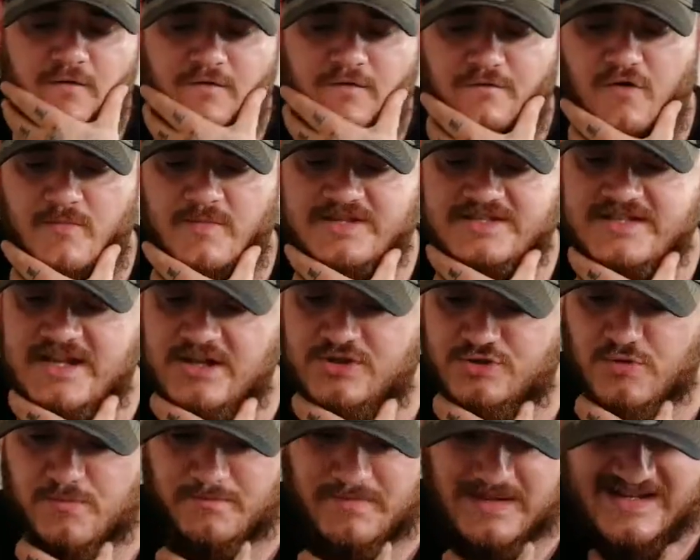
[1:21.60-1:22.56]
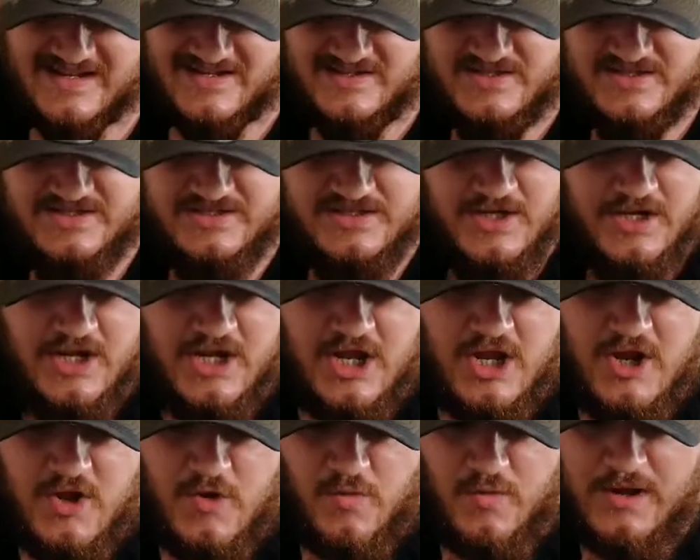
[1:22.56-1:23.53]
from Essential Beards.
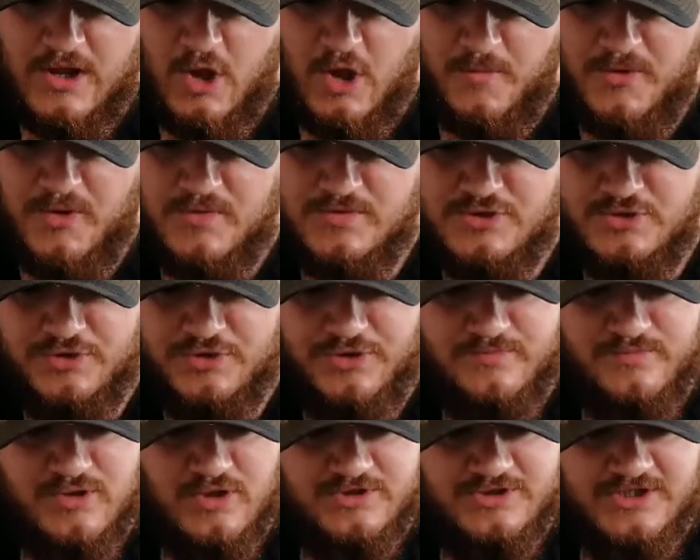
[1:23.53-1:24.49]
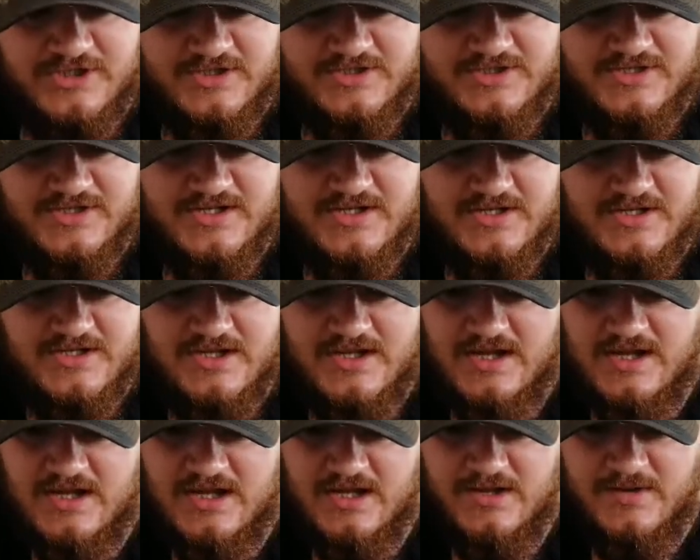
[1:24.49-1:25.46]
We hope you enjoy your products
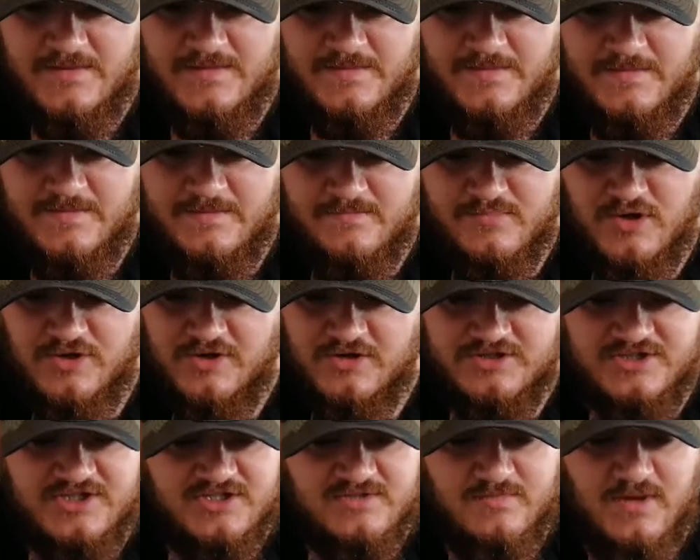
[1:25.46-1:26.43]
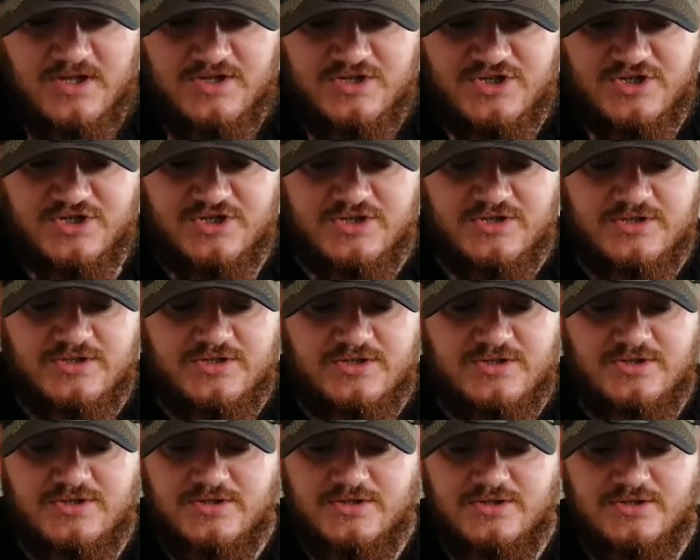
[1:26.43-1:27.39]
as much
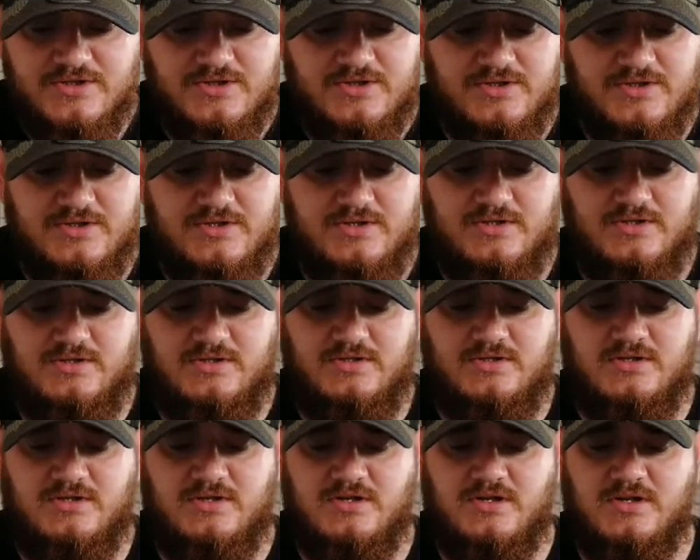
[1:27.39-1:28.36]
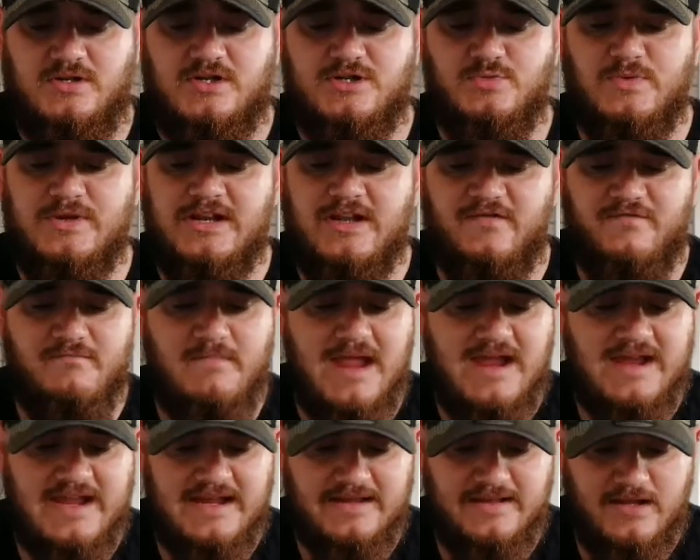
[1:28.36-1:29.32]
as we love
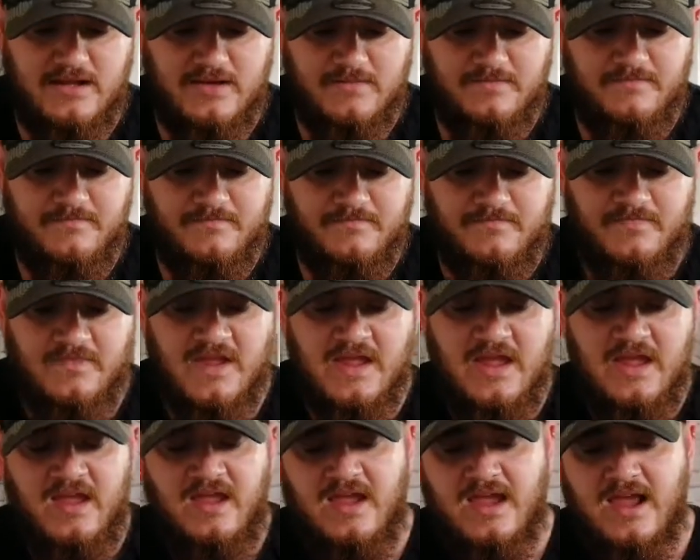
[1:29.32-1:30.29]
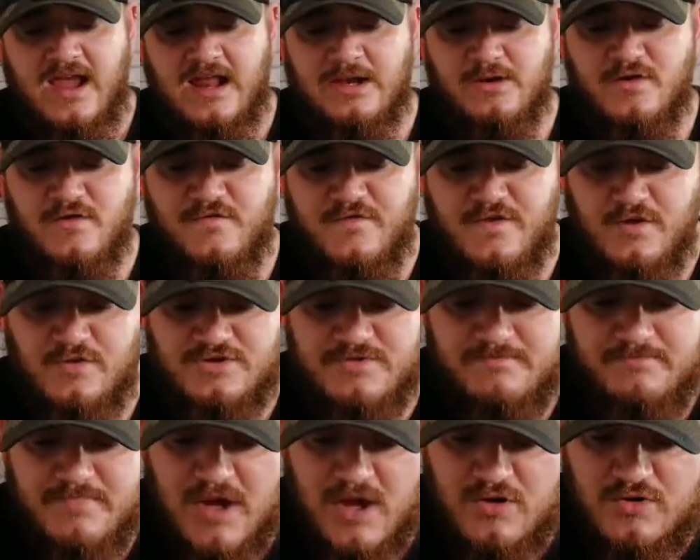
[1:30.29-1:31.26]
making them. Any reviews
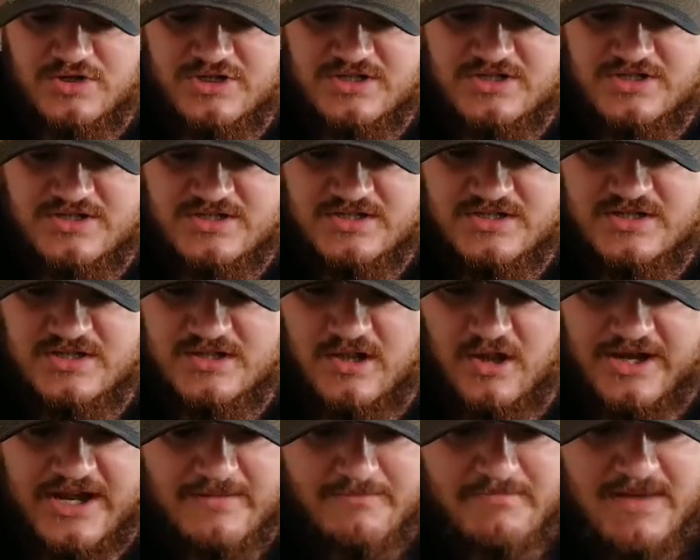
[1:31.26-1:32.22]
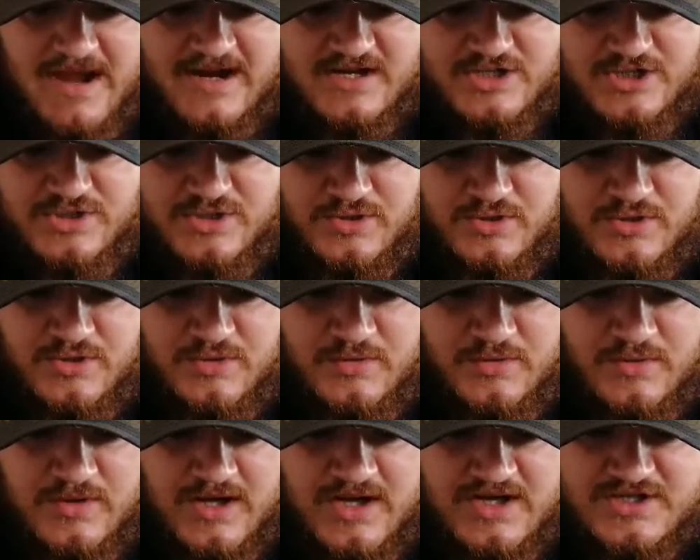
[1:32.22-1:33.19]
and posts liking back
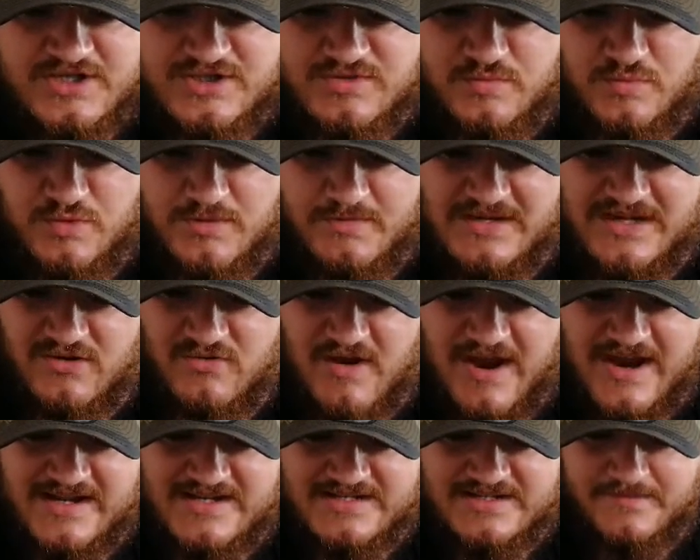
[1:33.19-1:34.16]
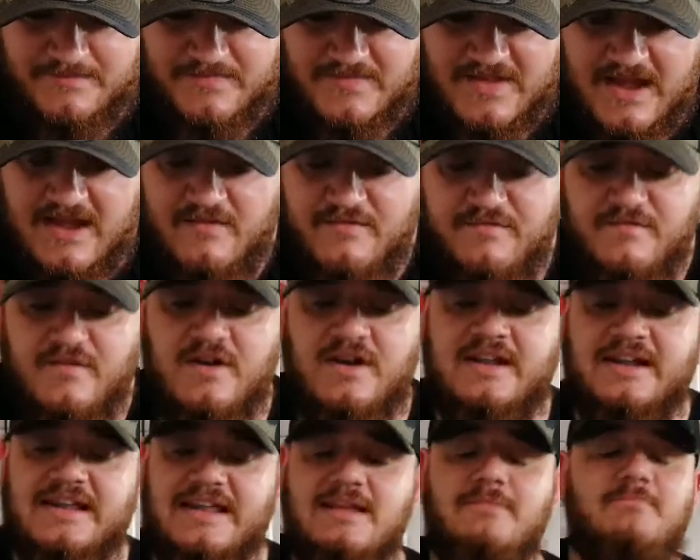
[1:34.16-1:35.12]
to us would be great. Have fun
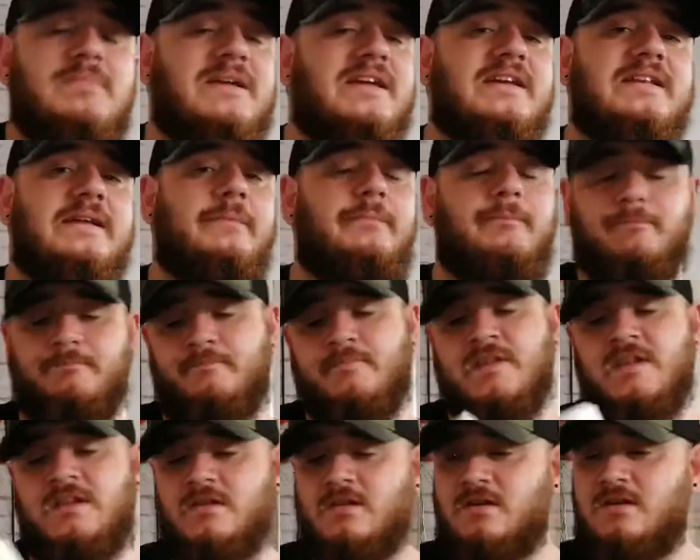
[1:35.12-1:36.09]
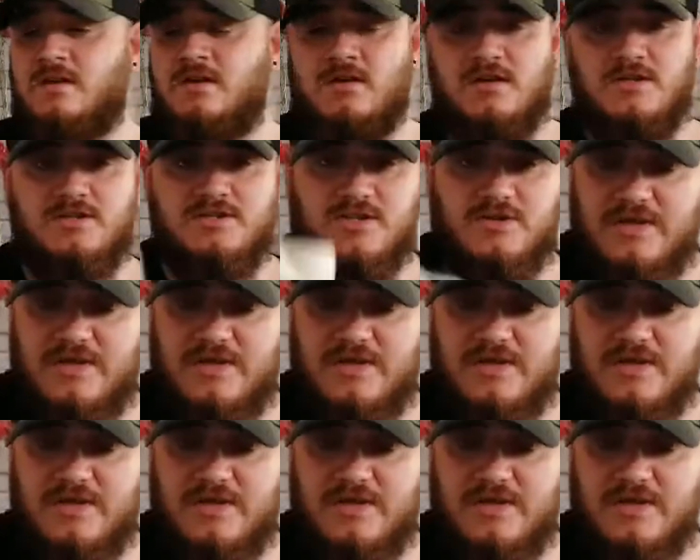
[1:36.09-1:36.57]
and keep bearding." So